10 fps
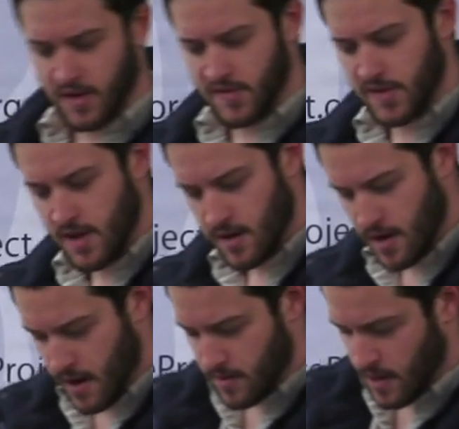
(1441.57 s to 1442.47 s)
I can say,
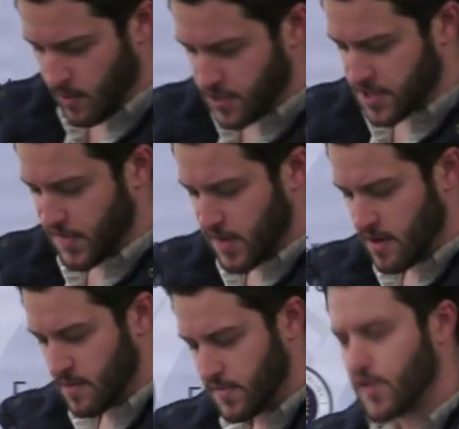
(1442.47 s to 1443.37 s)
I, I wish to
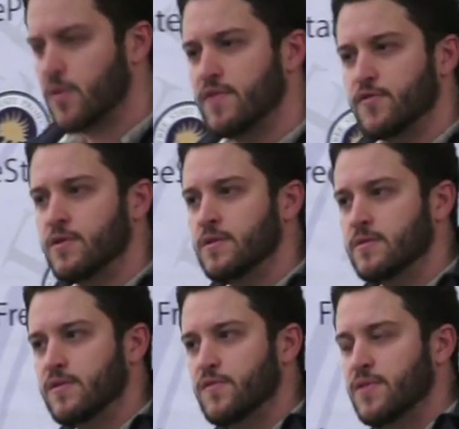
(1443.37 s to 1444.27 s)
say them. So if you're gonna,
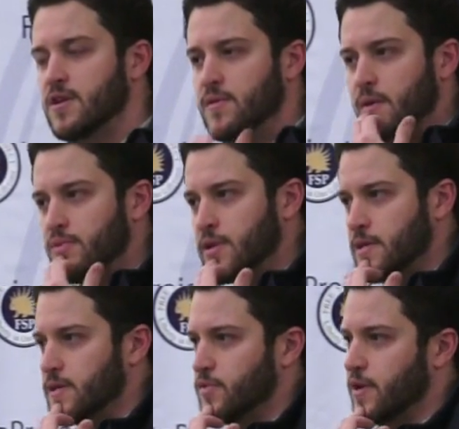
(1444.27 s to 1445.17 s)
if you're thinking about printing
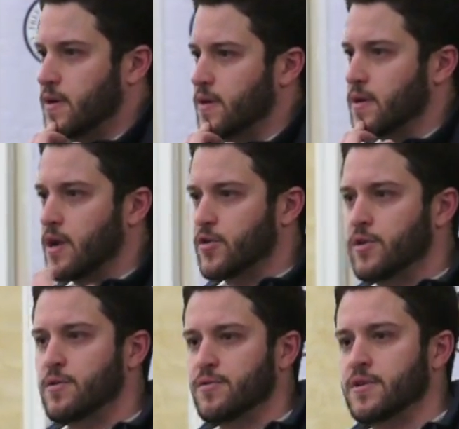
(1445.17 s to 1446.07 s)
a liberator, a, a
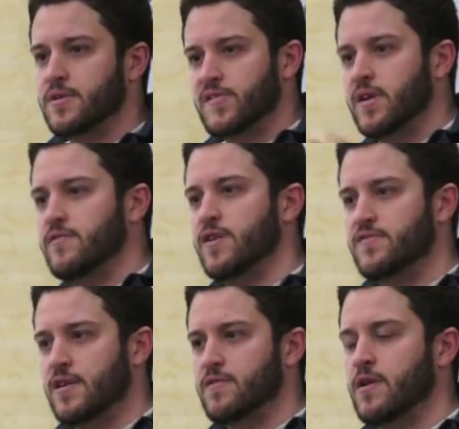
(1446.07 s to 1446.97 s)
critical thing that's kind of
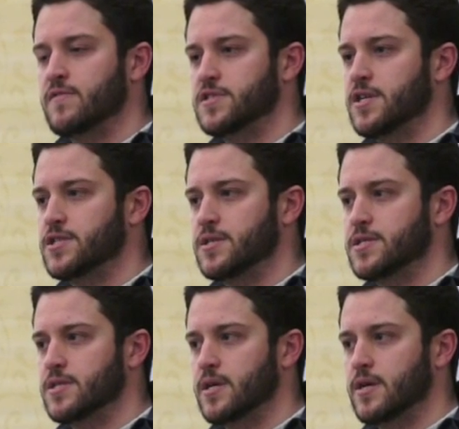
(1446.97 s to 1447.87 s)
left out of the conversation
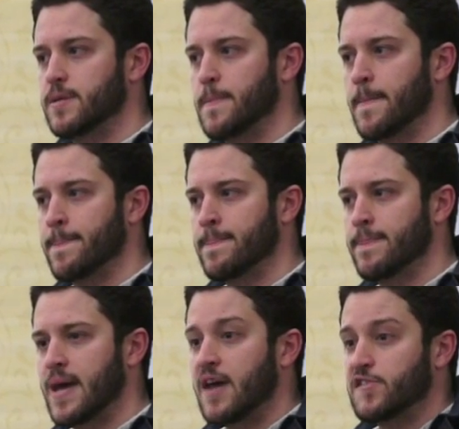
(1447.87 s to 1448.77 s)
is the,
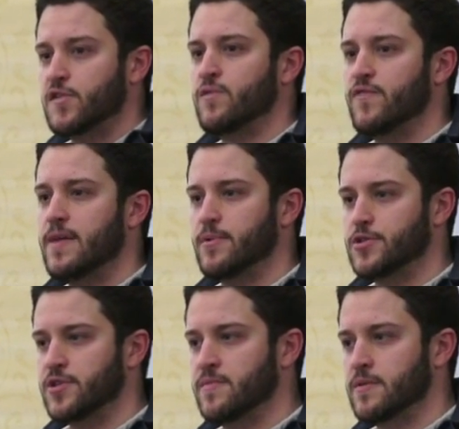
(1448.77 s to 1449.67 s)
the, acetone vapor
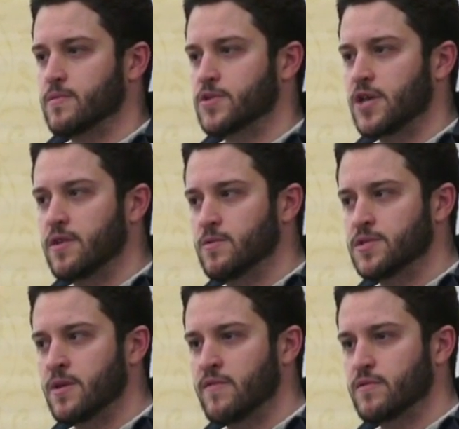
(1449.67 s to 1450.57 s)
treatment, which I think
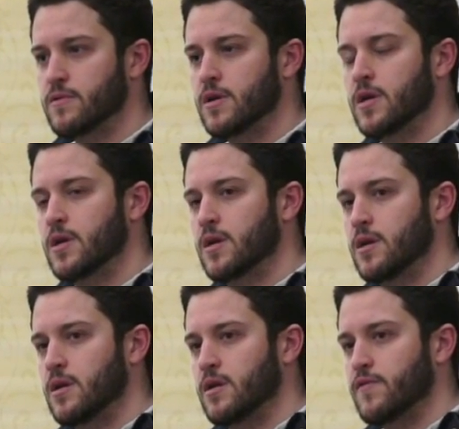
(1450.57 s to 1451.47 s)
was novel
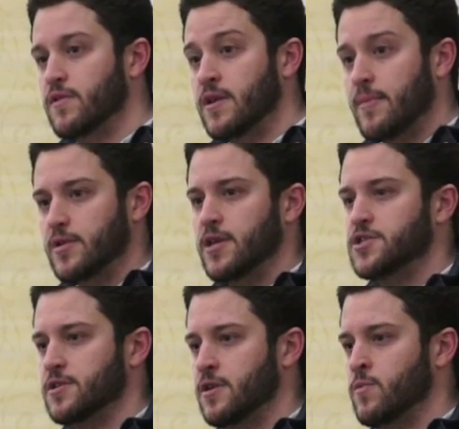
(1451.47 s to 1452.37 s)
for that
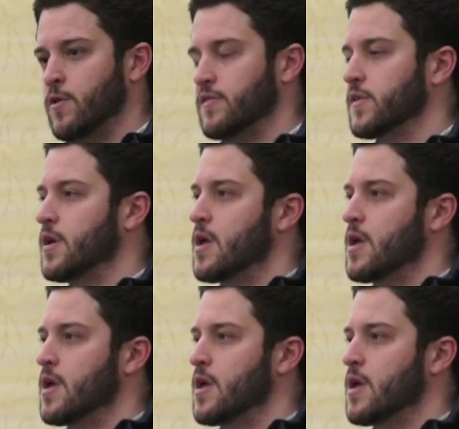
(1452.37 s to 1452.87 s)
application in Gunworks.